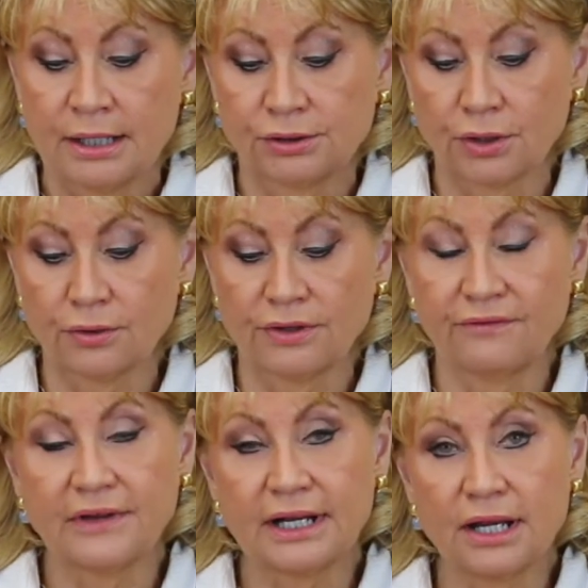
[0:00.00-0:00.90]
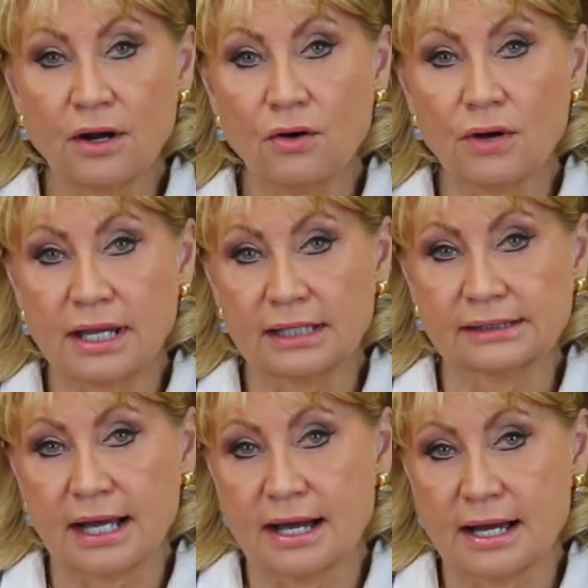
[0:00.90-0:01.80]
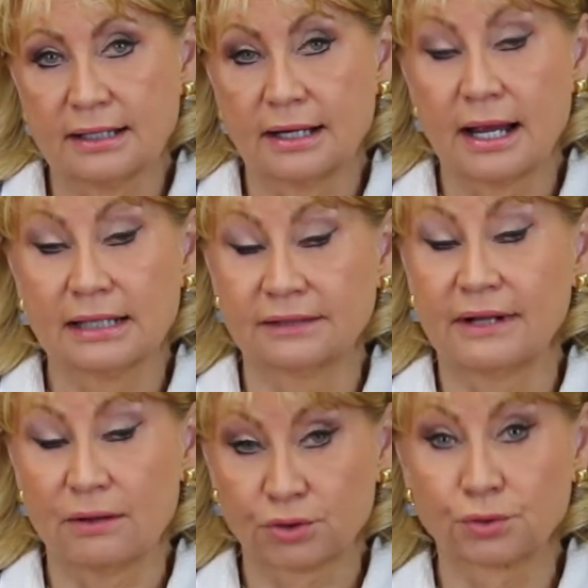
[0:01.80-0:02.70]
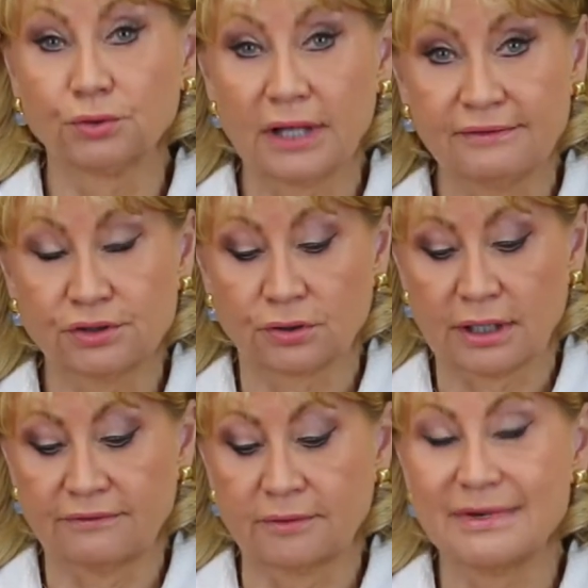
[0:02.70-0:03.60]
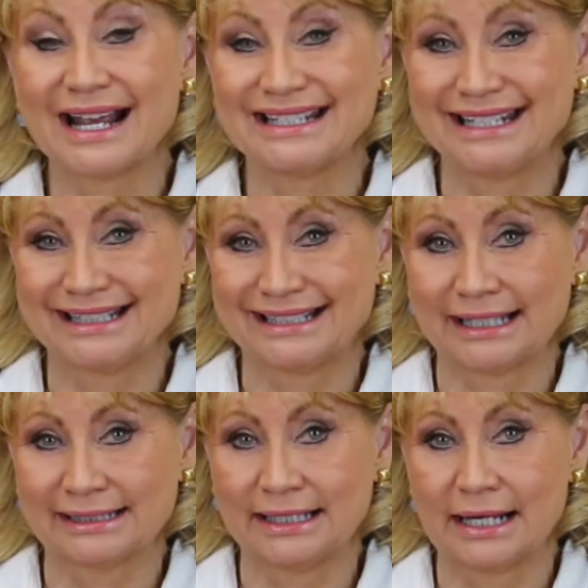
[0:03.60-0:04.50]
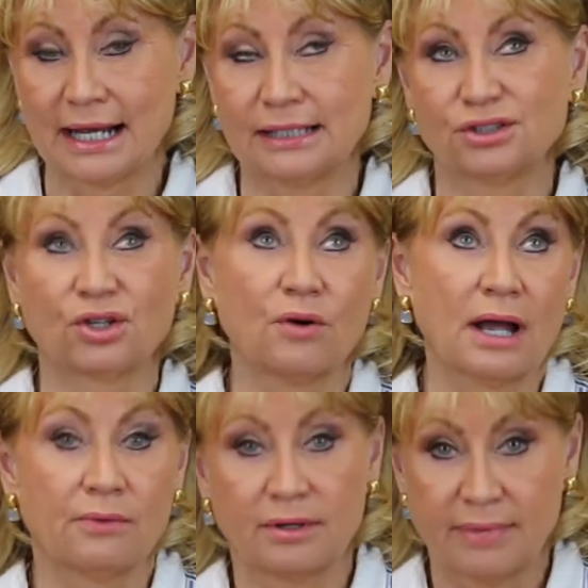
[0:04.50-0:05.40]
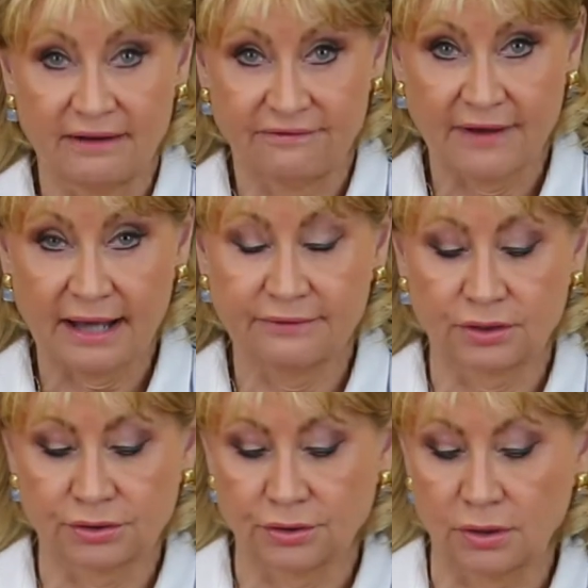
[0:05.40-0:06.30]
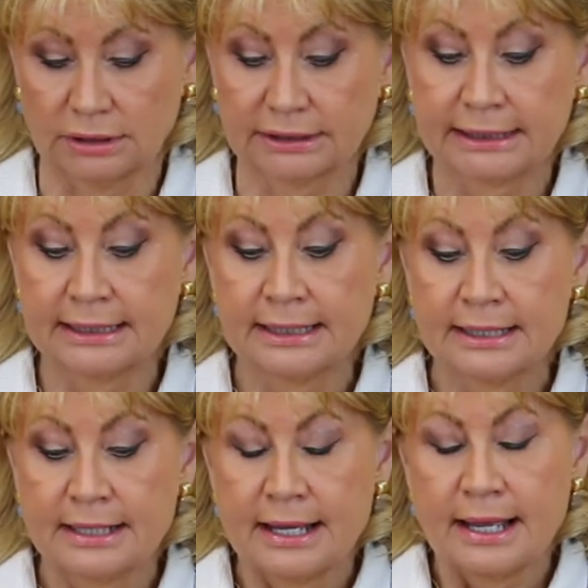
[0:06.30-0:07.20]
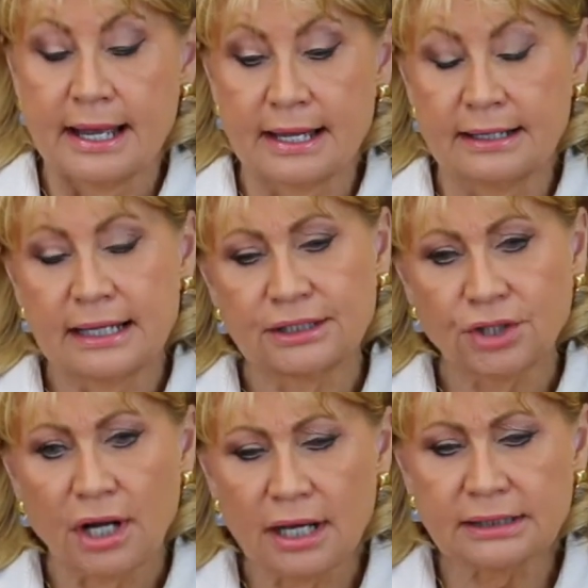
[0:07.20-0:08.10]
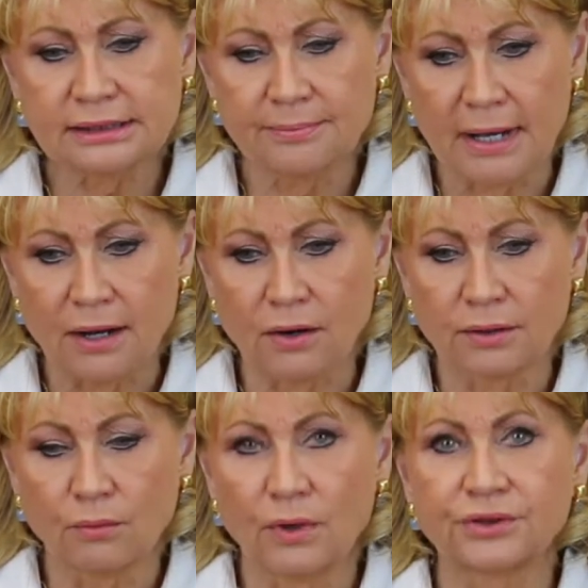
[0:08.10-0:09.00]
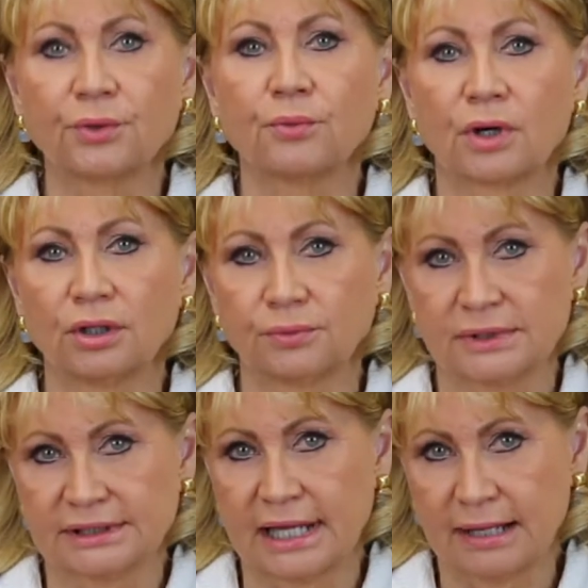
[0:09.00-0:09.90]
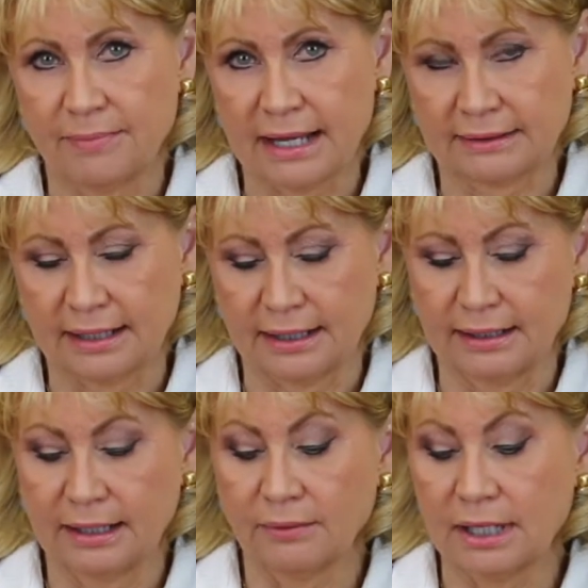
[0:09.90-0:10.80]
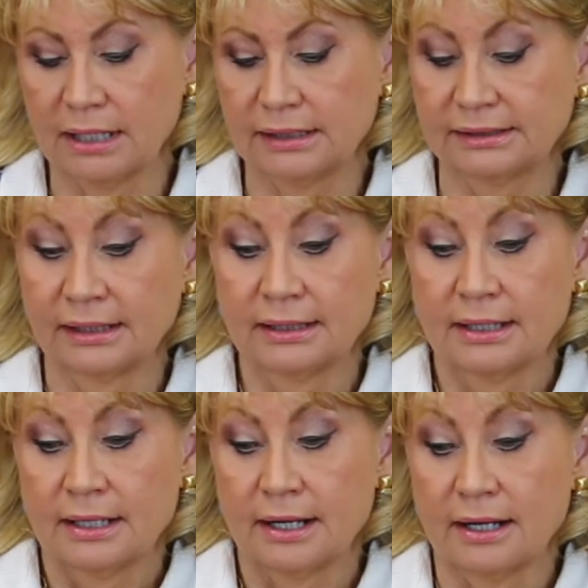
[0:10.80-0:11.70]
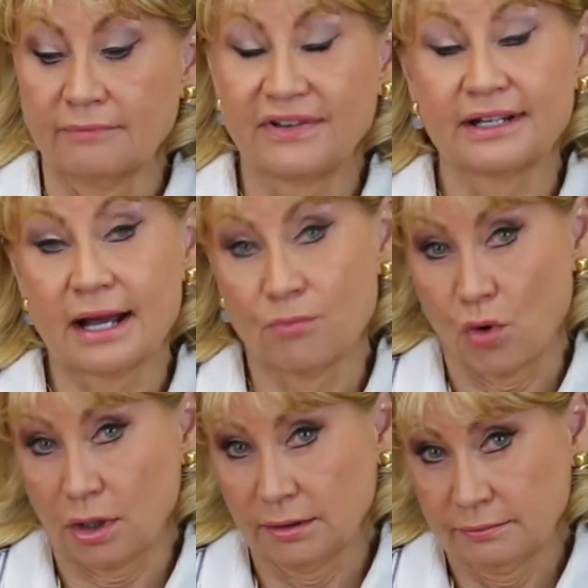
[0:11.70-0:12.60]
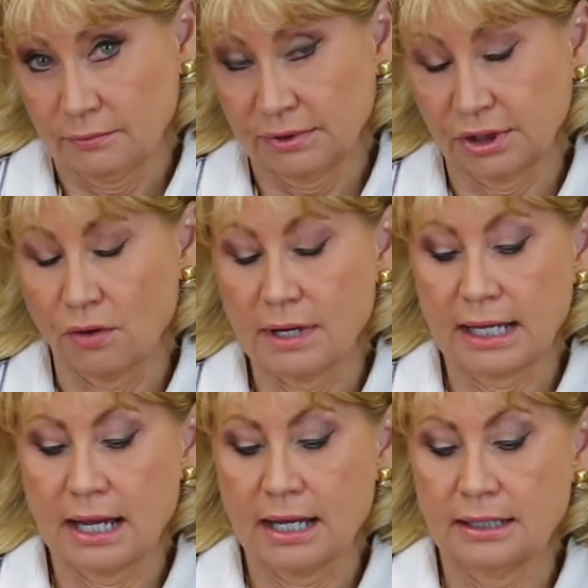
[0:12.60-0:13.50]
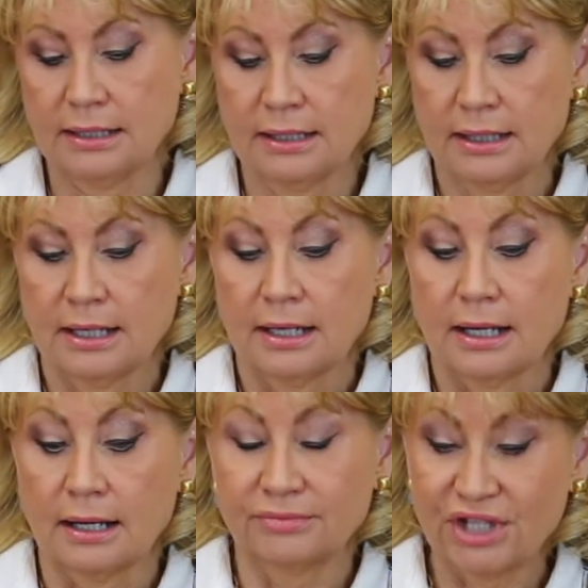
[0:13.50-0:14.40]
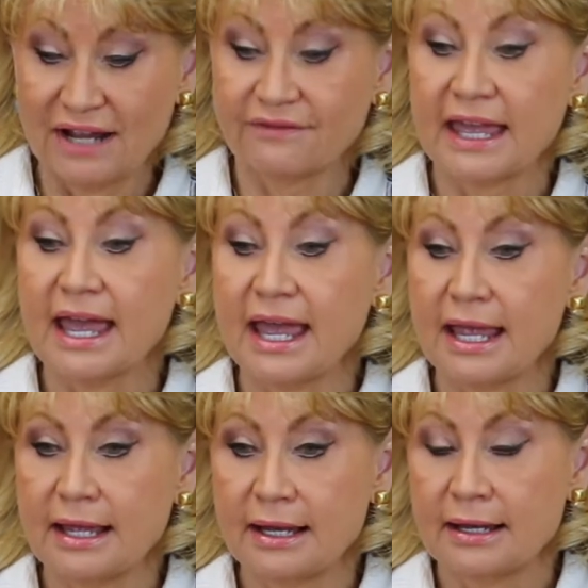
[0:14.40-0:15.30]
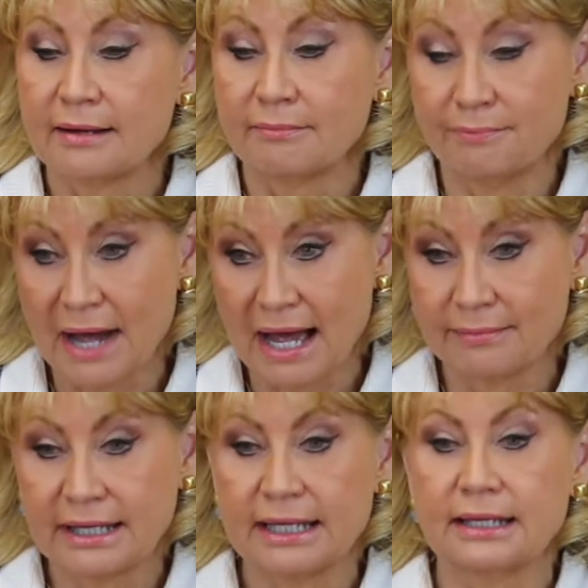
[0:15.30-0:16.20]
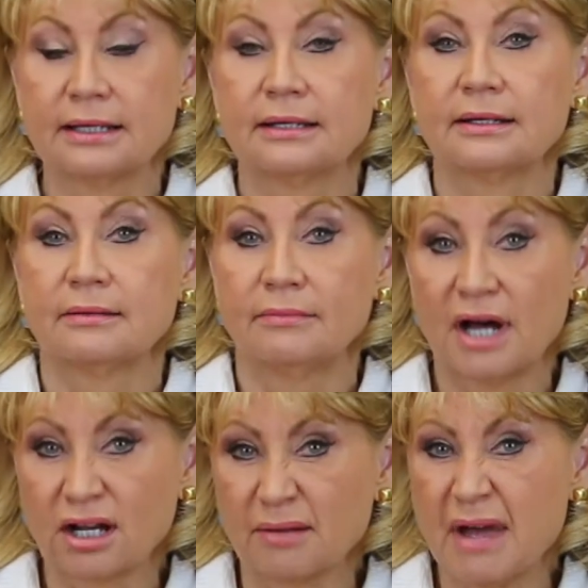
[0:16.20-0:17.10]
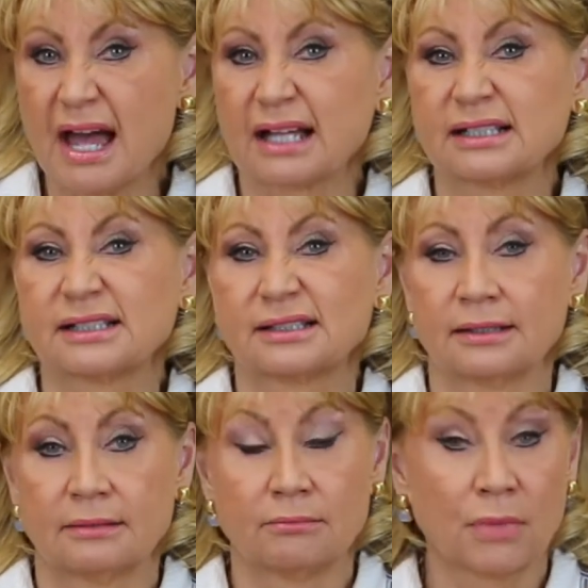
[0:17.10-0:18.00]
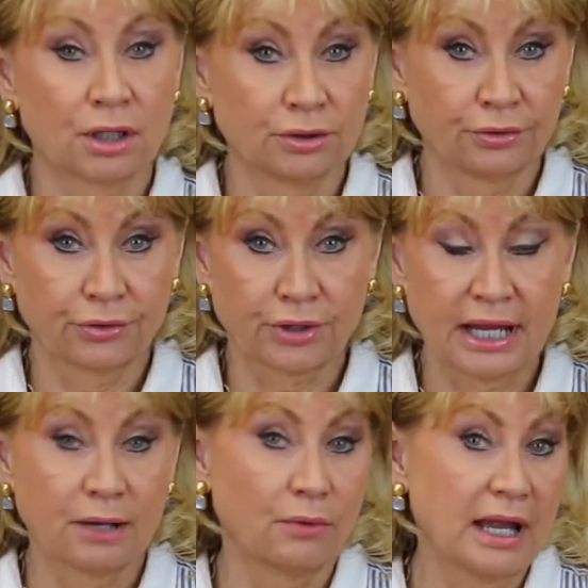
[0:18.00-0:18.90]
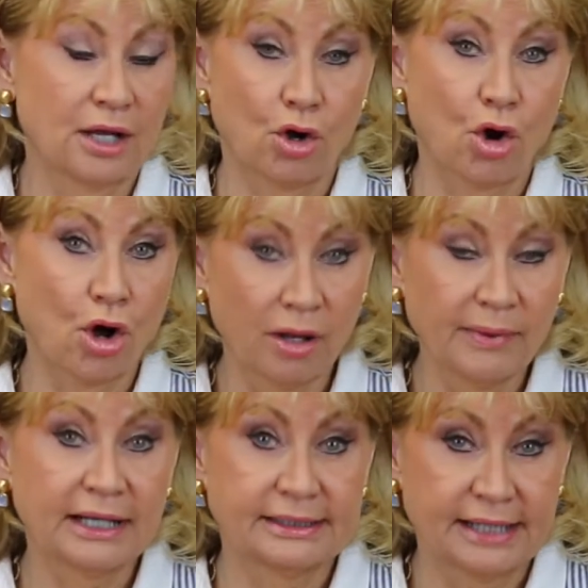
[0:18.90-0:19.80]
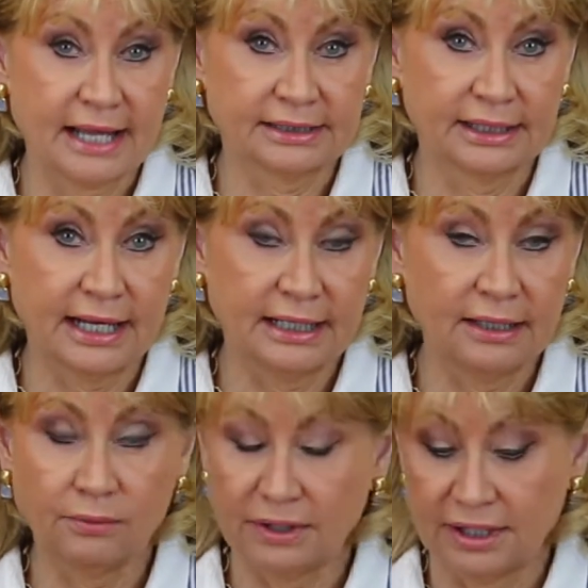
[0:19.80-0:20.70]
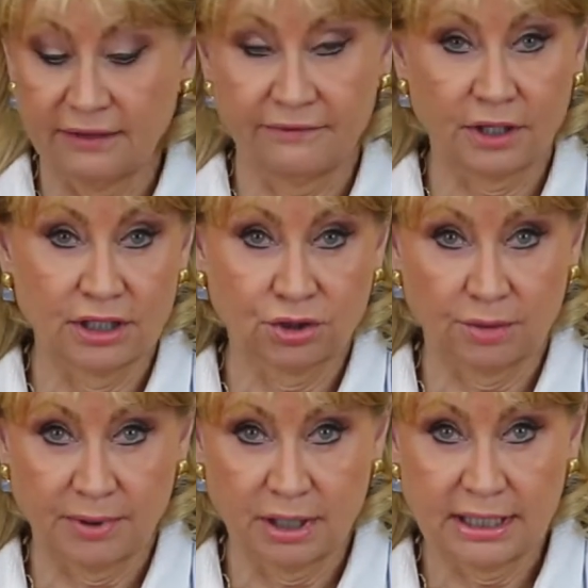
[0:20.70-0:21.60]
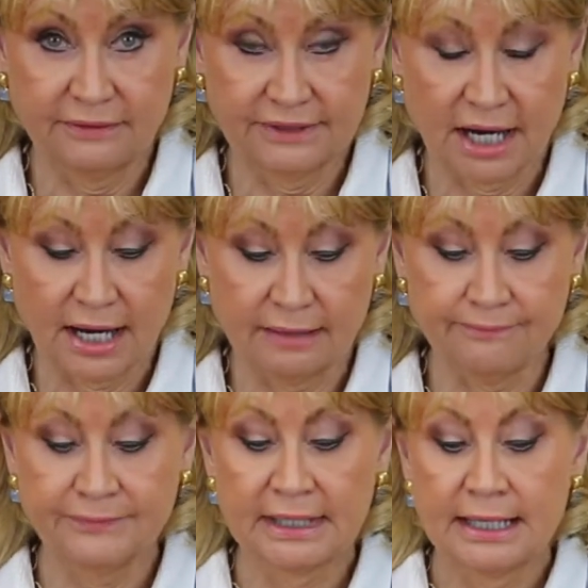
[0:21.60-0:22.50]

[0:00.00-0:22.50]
So the video is on, it's a true life story from 1969. So I would have been five years old. And he talks about what the world was like back then. It was uh, Vietnam War was going on. Uh, JFK, Bobby, Malcolm X, Martin Luther King had all been assassinated within a very short period of time.